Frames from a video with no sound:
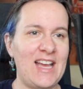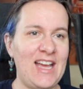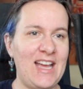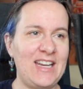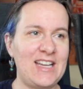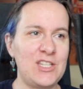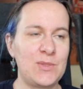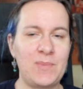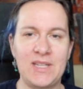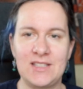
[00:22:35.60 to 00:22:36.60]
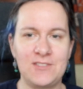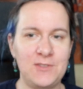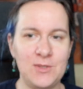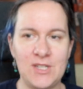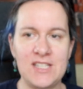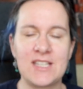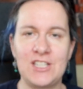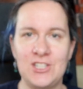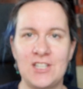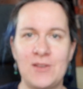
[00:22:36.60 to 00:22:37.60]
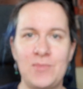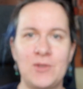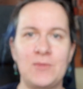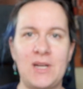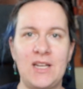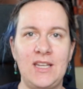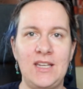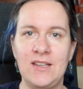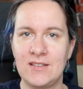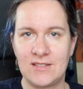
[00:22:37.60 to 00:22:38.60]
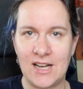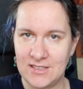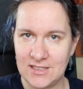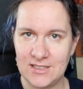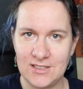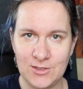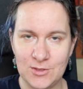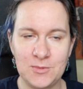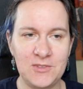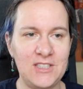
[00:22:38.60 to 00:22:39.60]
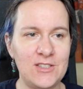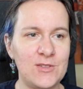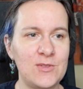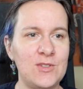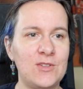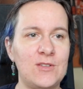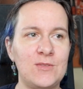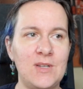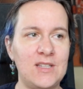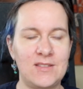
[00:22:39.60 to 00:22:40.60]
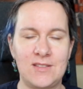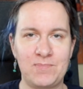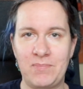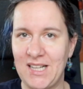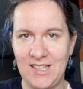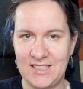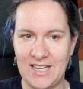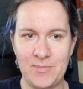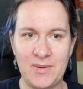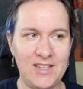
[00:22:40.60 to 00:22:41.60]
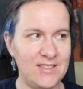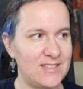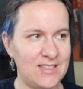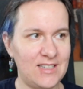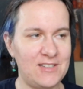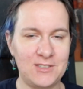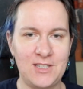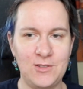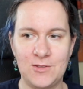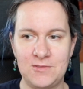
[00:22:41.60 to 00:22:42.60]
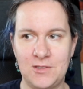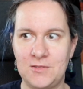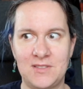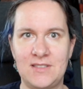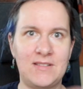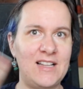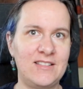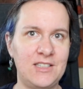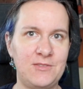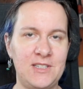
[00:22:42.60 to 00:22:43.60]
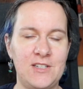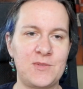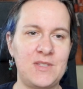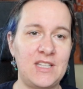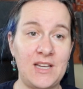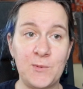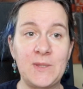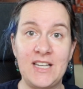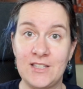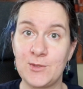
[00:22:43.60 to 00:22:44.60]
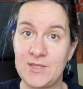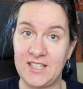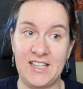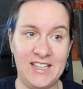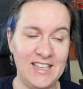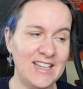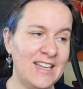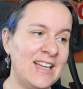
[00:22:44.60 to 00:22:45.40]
And I spent a few days catching up on my other YouTube videos, it piled up. I still have a queue of over 100 videos that I would like to see.